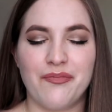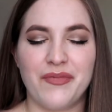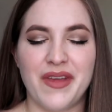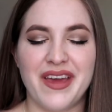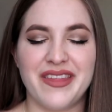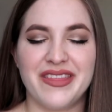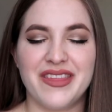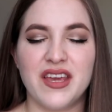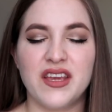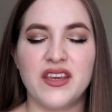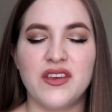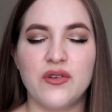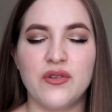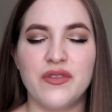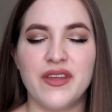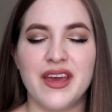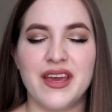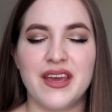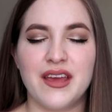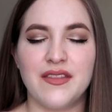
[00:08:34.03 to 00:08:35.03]
I thank you
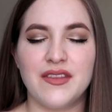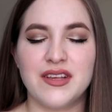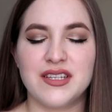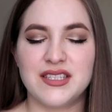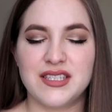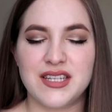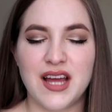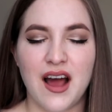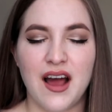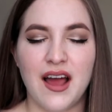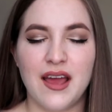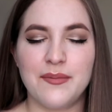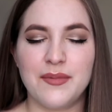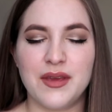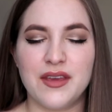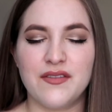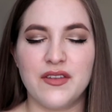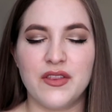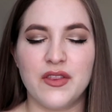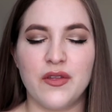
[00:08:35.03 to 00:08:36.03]
that in this time,
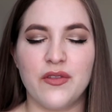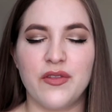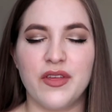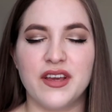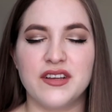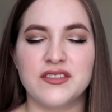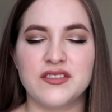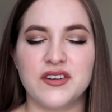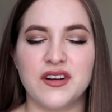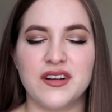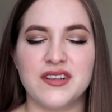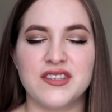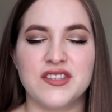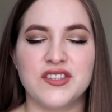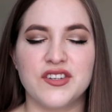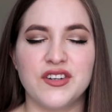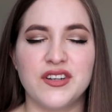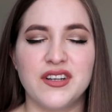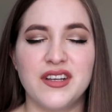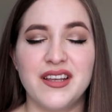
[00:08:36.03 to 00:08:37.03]
even though things are
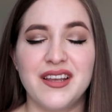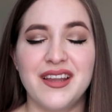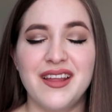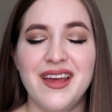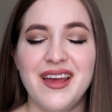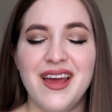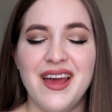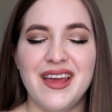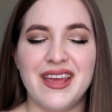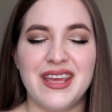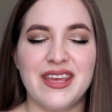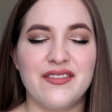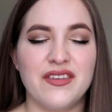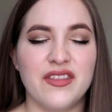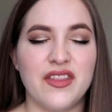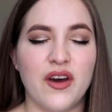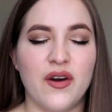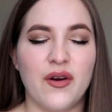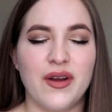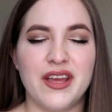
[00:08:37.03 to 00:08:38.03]
uncertain,
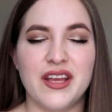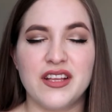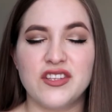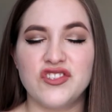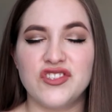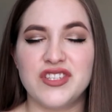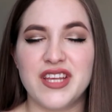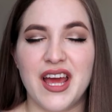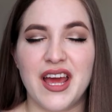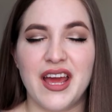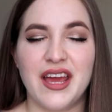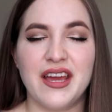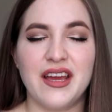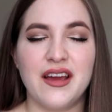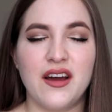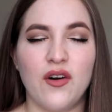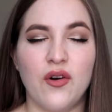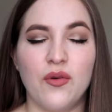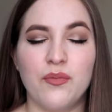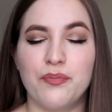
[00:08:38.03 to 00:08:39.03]
even though each
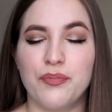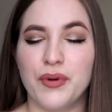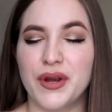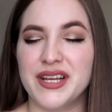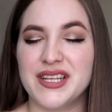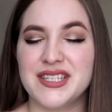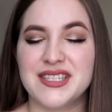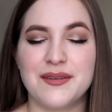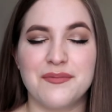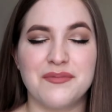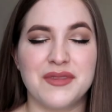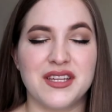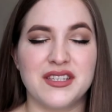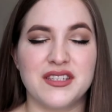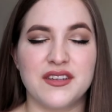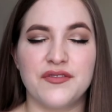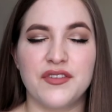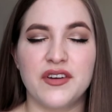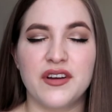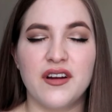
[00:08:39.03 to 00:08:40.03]
day brings something
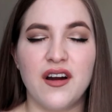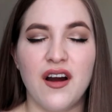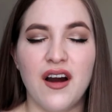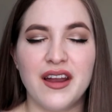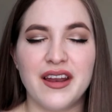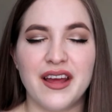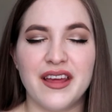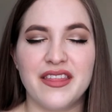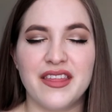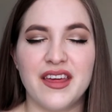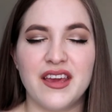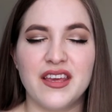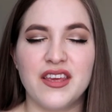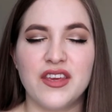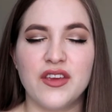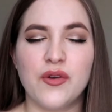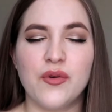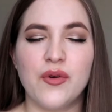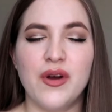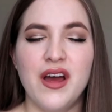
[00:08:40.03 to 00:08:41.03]
different, God, I thank
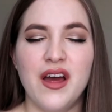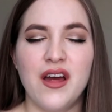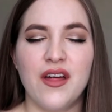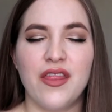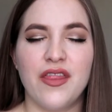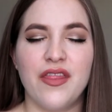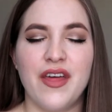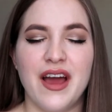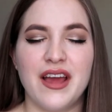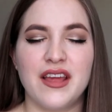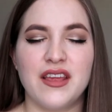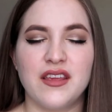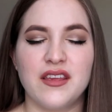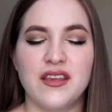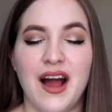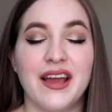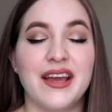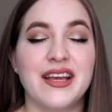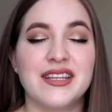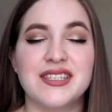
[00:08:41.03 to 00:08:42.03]
you that
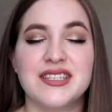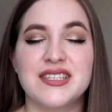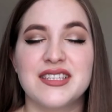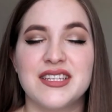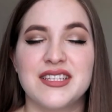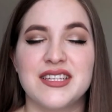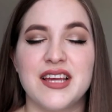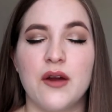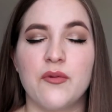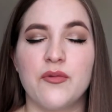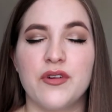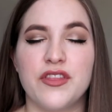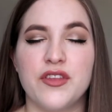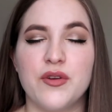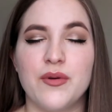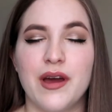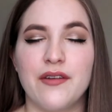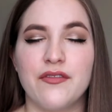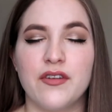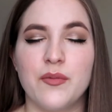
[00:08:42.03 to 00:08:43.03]
I get to sit down with
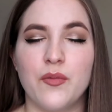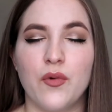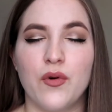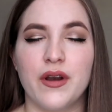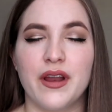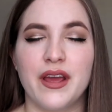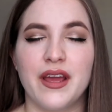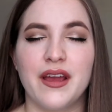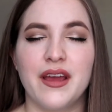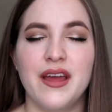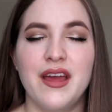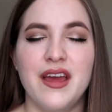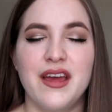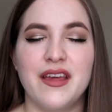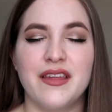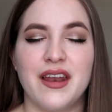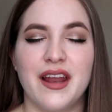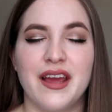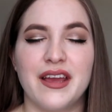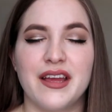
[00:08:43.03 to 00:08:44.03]
you every morning,
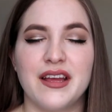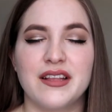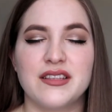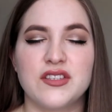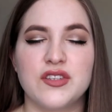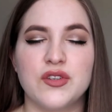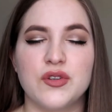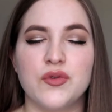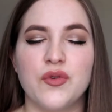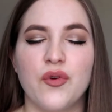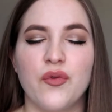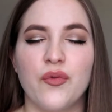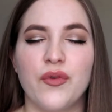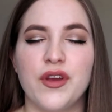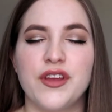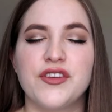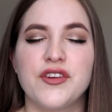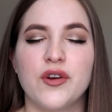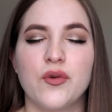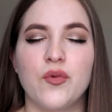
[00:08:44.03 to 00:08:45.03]
that I get to
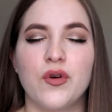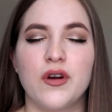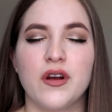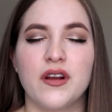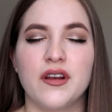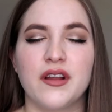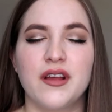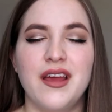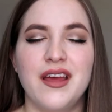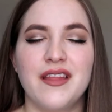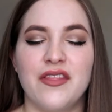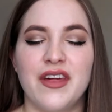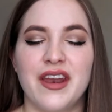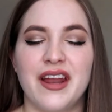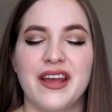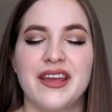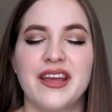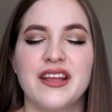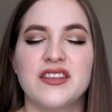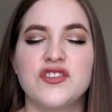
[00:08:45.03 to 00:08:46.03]
read your word, that
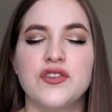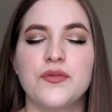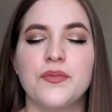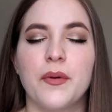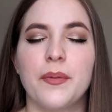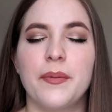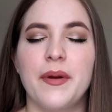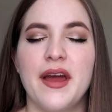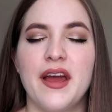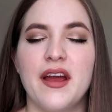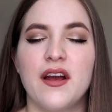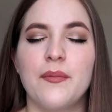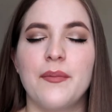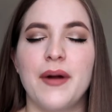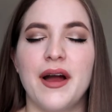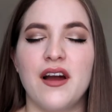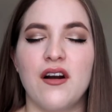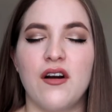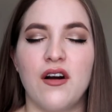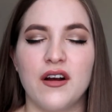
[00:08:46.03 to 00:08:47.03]
I get to prepare
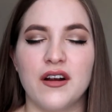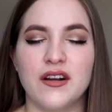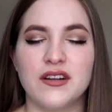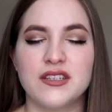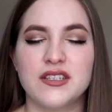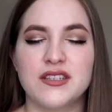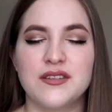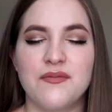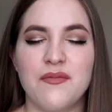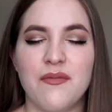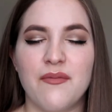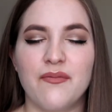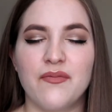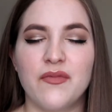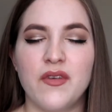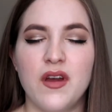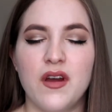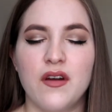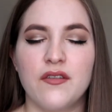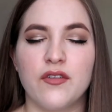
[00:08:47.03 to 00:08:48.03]
my heart
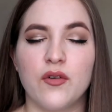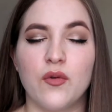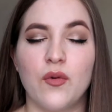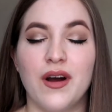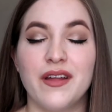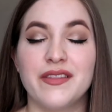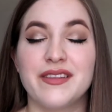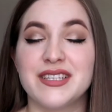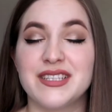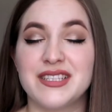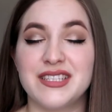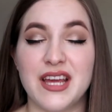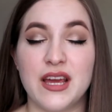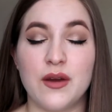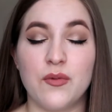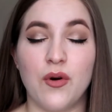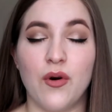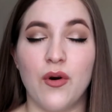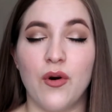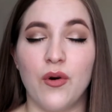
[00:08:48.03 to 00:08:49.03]
for what this day
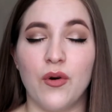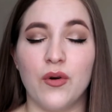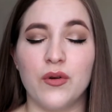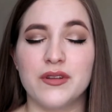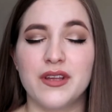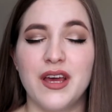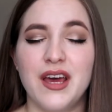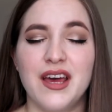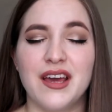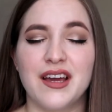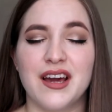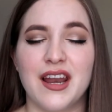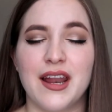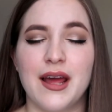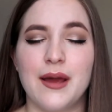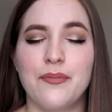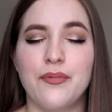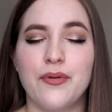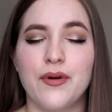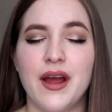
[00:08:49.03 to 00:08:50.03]
will hold. God,
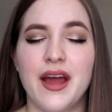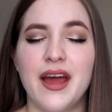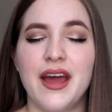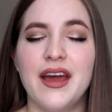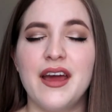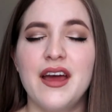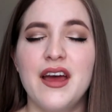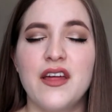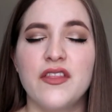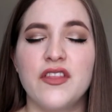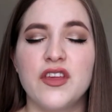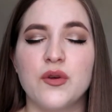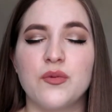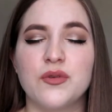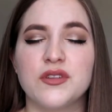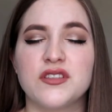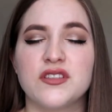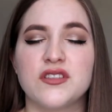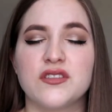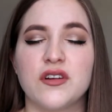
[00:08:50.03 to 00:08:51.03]
I pray that you
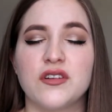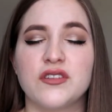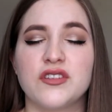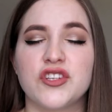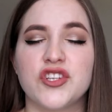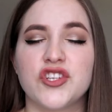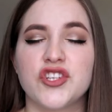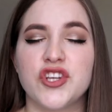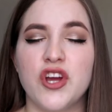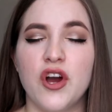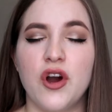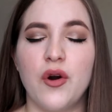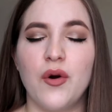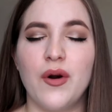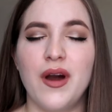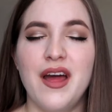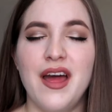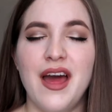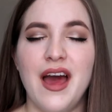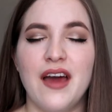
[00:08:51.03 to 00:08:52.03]
would start to
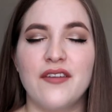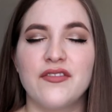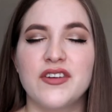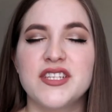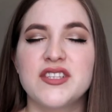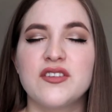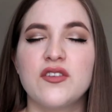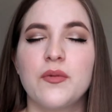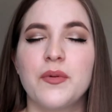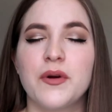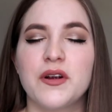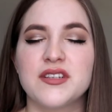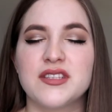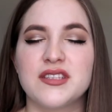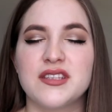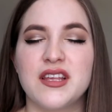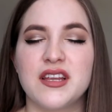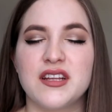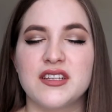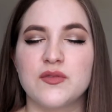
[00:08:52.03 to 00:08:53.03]
show every single
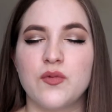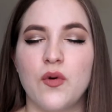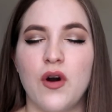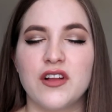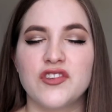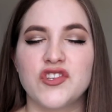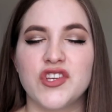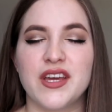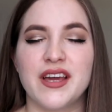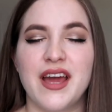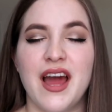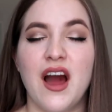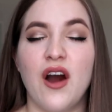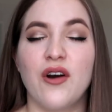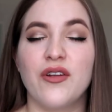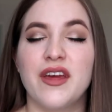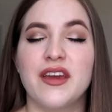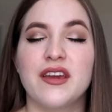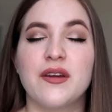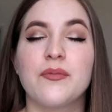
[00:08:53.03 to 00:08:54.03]
person that is watching
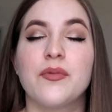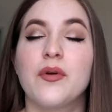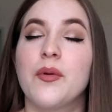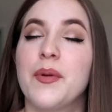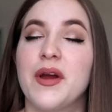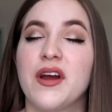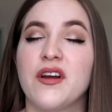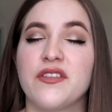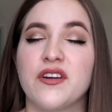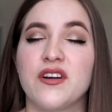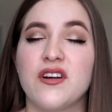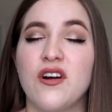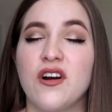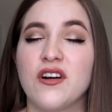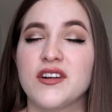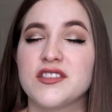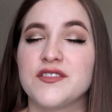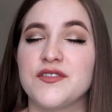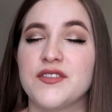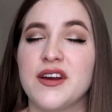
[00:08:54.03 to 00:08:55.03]
how they can prepare their
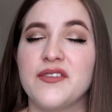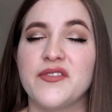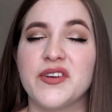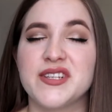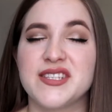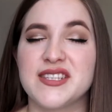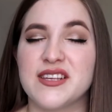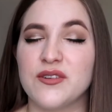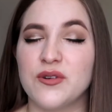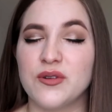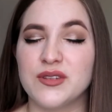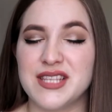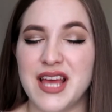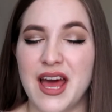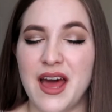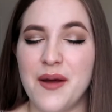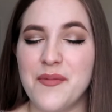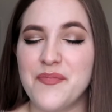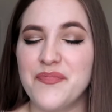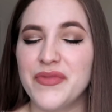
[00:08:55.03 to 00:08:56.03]
hearts for every single
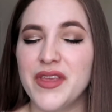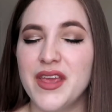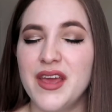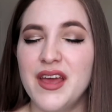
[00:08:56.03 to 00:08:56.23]
day.